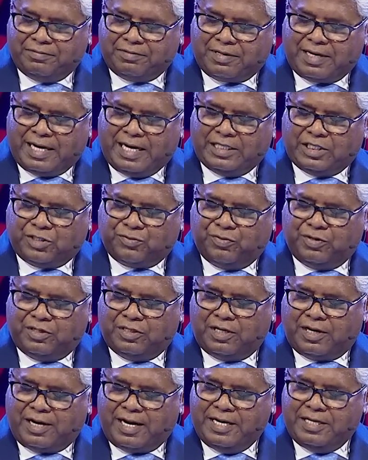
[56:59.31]

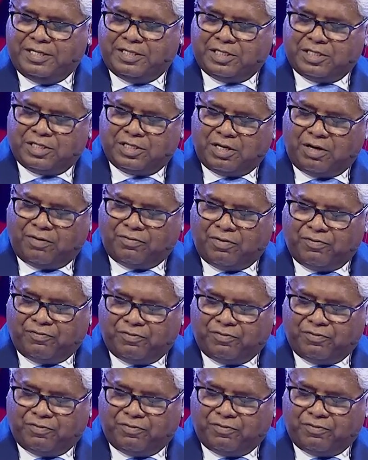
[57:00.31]
transferred the rights of the